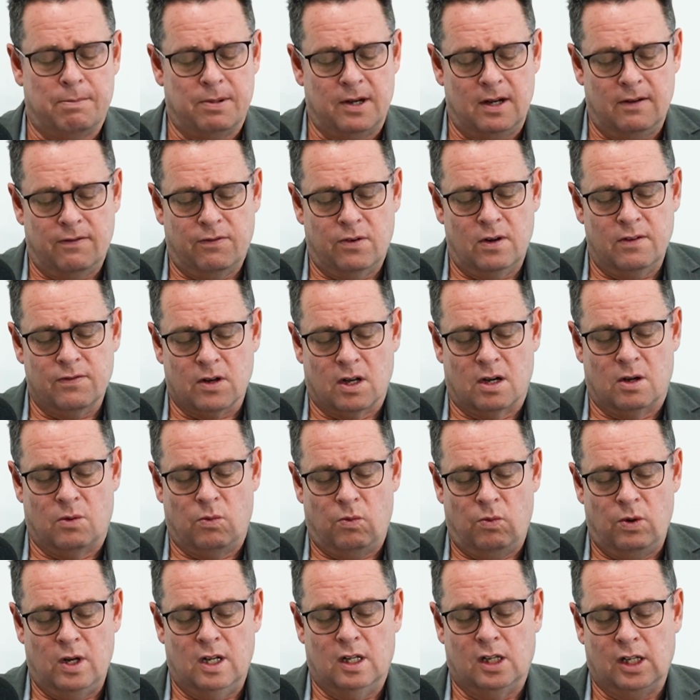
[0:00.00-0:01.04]
But if we've got a
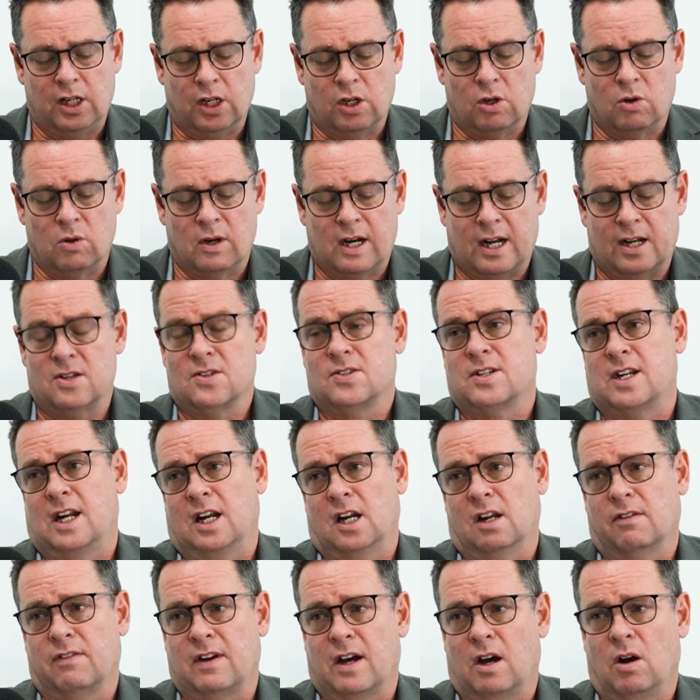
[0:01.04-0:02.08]
really good
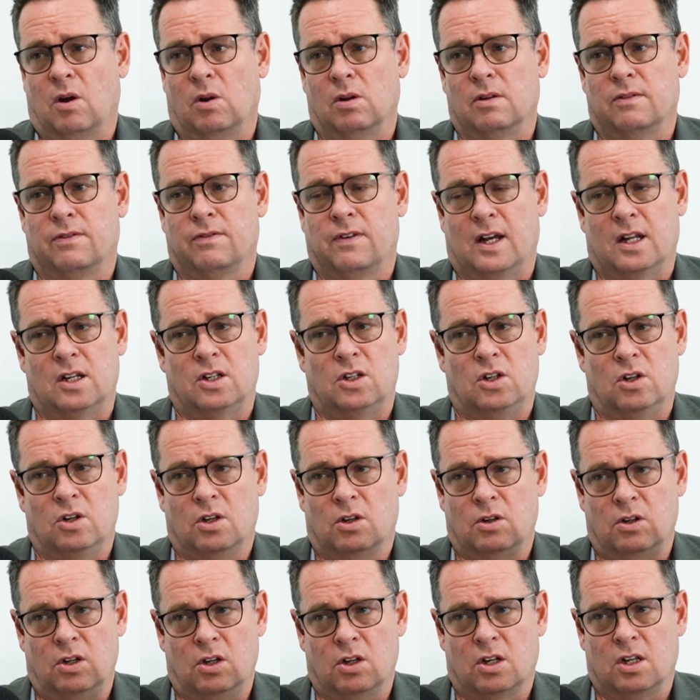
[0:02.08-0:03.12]
understanding of a whole of fund,
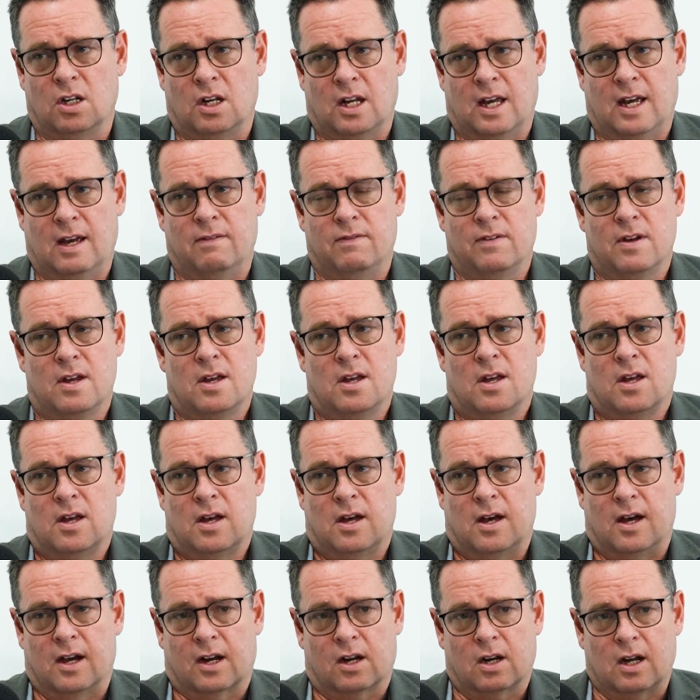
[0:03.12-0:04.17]
you can have
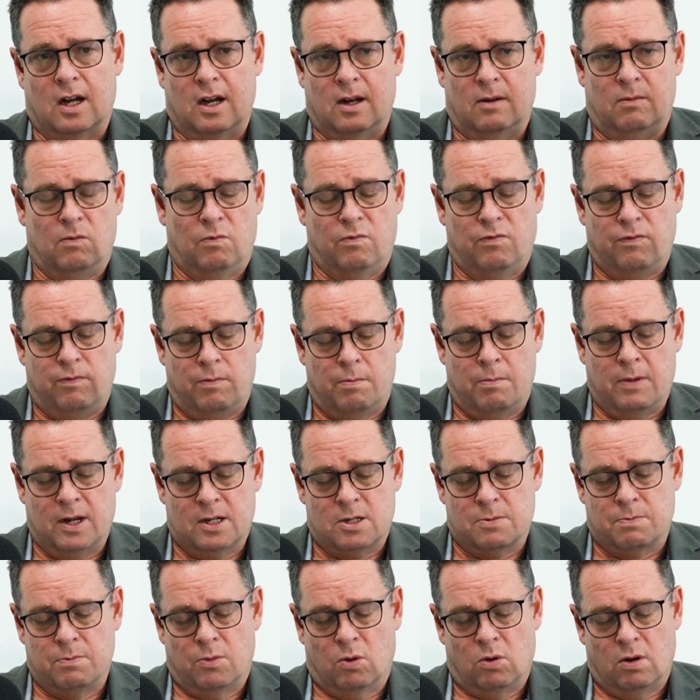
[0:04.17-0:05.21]
a
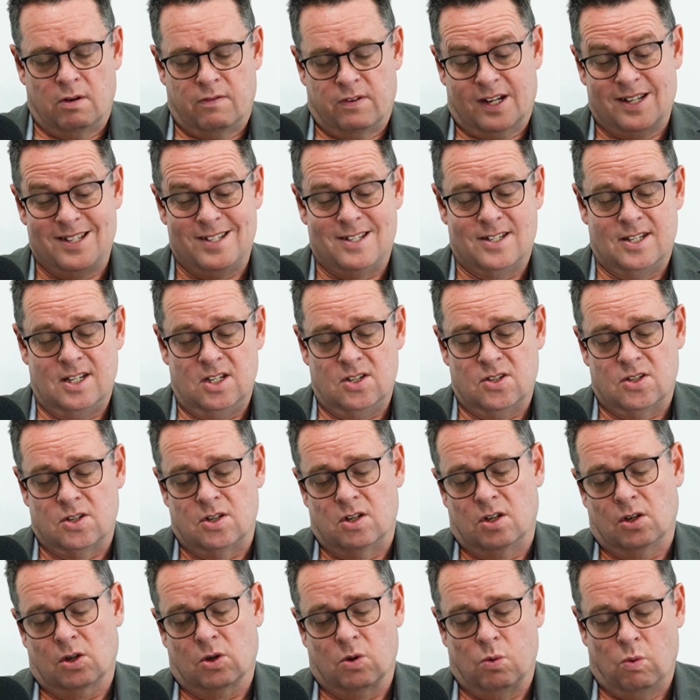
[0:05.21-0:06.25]
much more of a
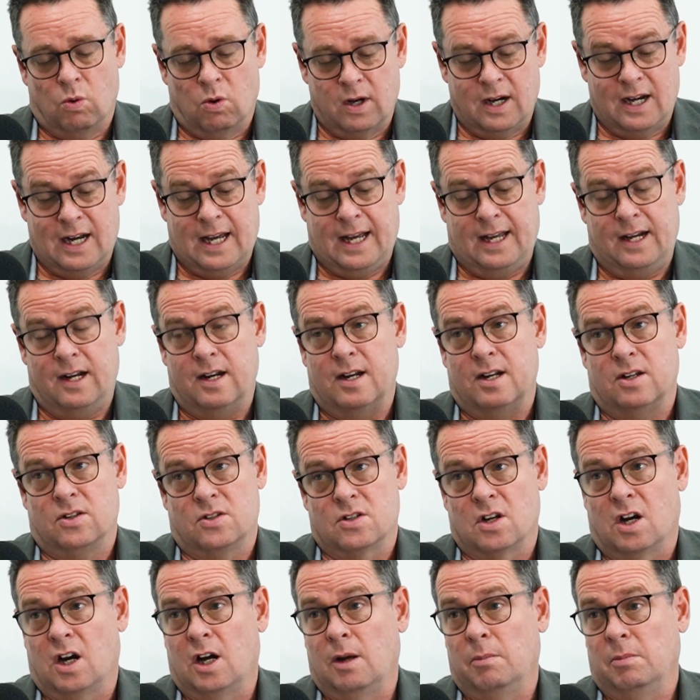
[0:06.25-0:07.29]
consistent, coordinated and
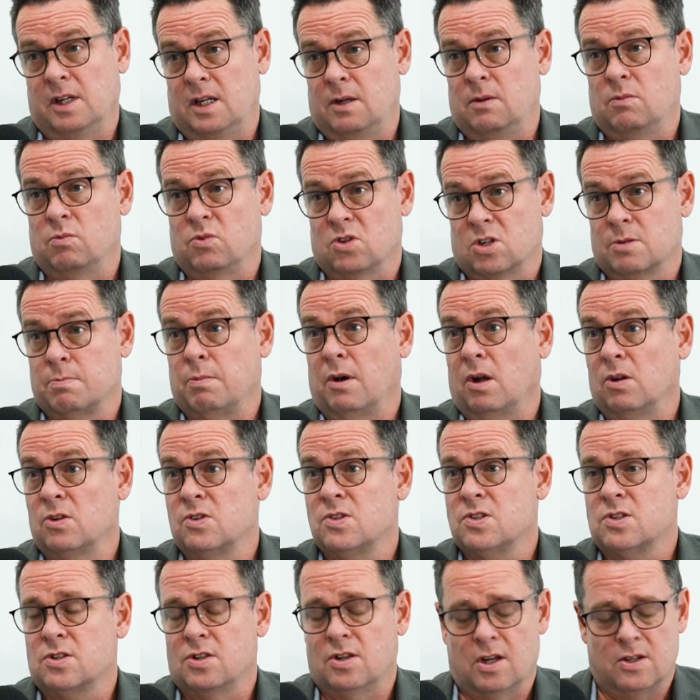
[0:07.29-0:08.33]
timely
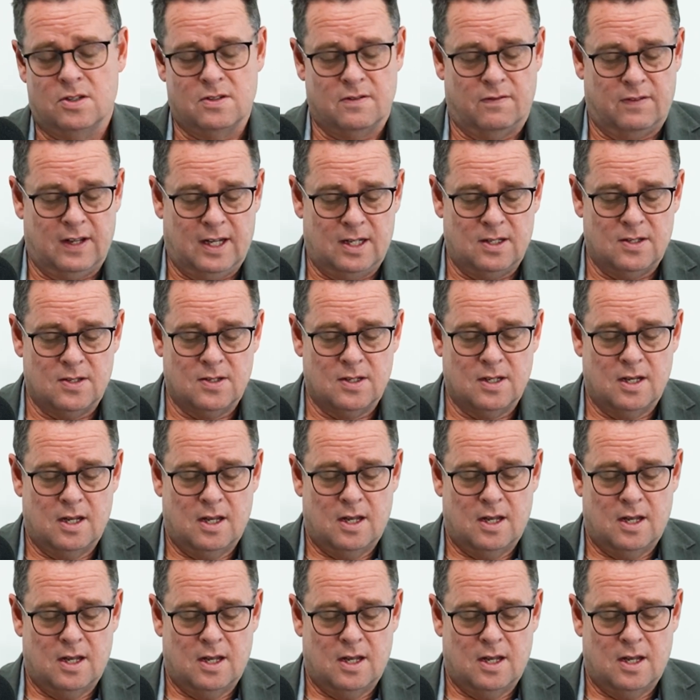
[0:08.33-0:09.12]
response to those events.